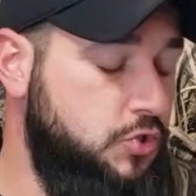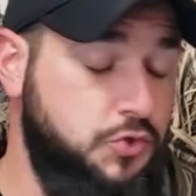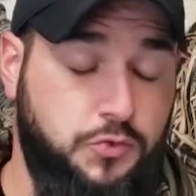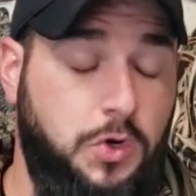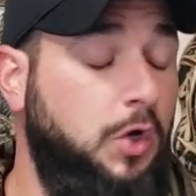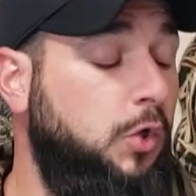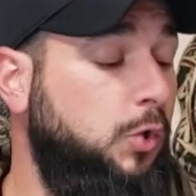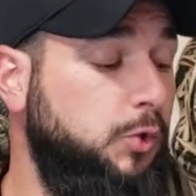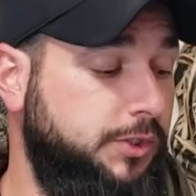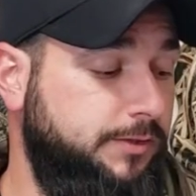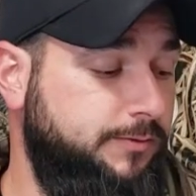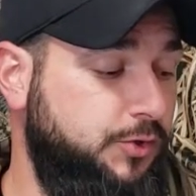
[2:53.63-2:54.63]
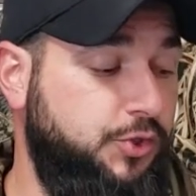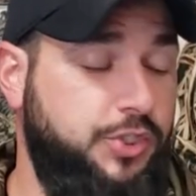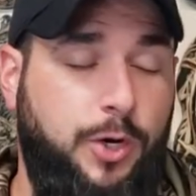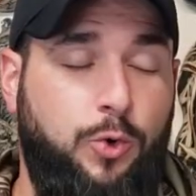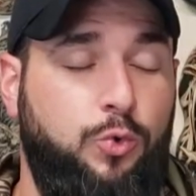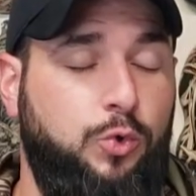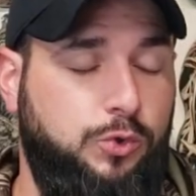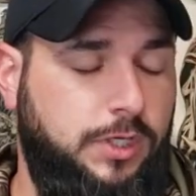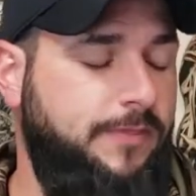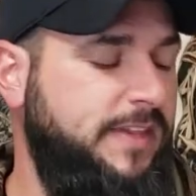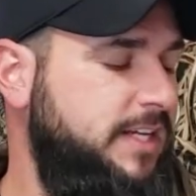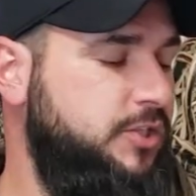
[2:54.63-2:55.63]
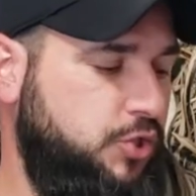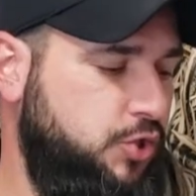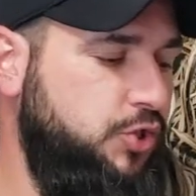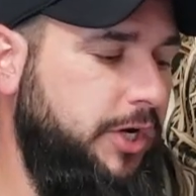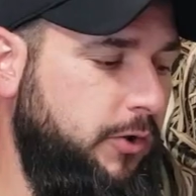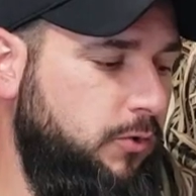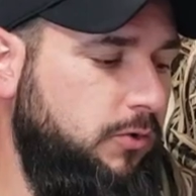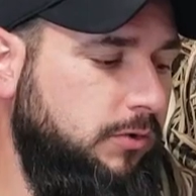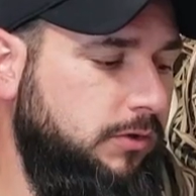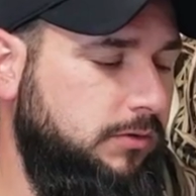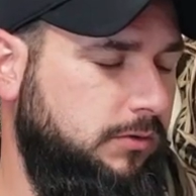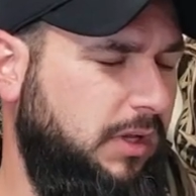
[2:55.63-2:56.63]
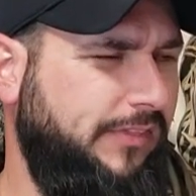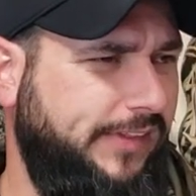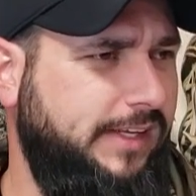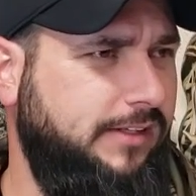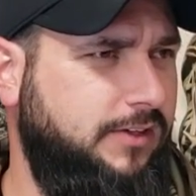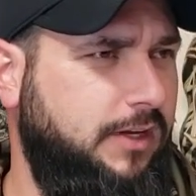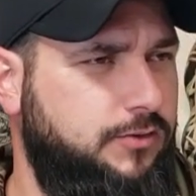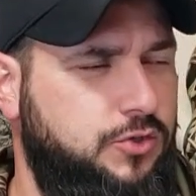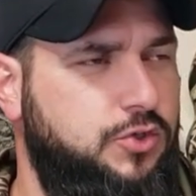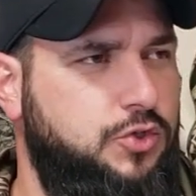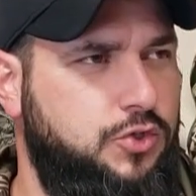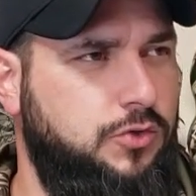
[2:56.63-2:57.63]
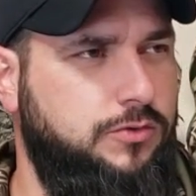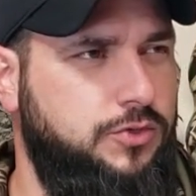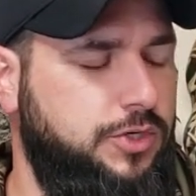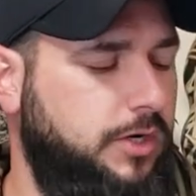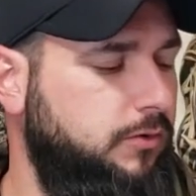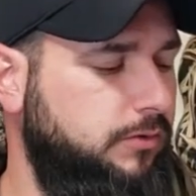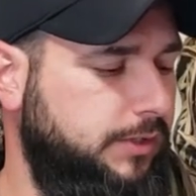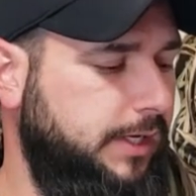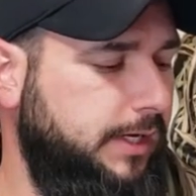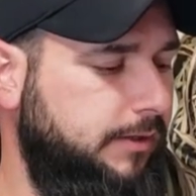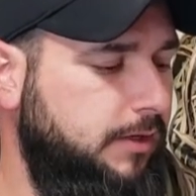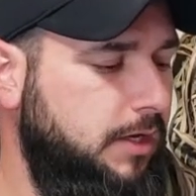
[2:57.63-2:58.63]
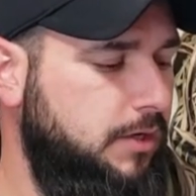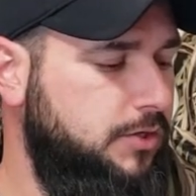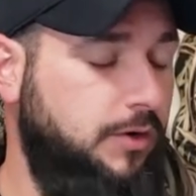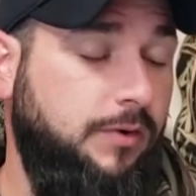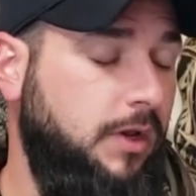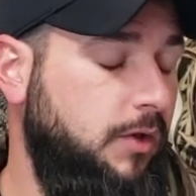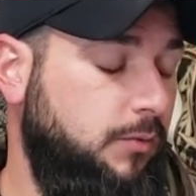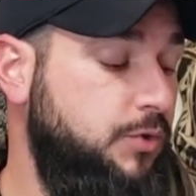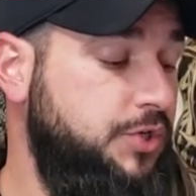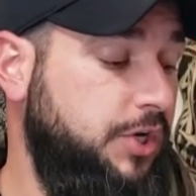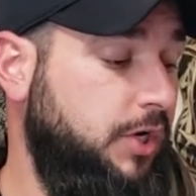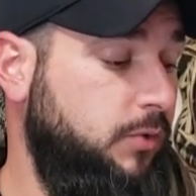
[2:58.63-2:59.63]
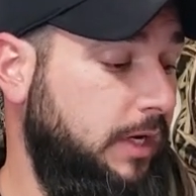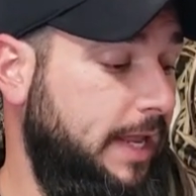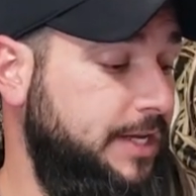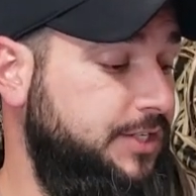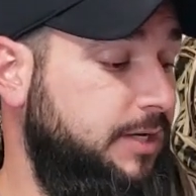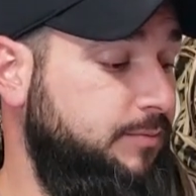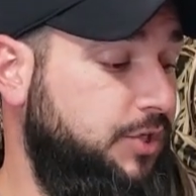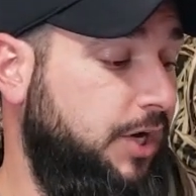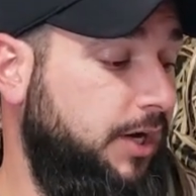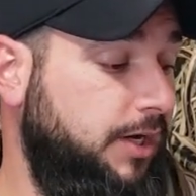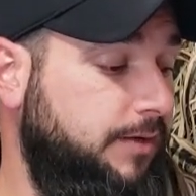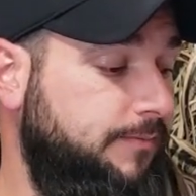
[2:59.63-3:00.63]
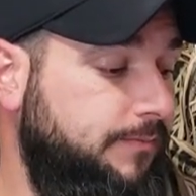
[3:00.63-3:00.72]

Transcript: Gerald, Gerald. I think it's Gerald. I think it's Ger Gerald. Yeah, Ger we're just gonna go with the last name Tuck.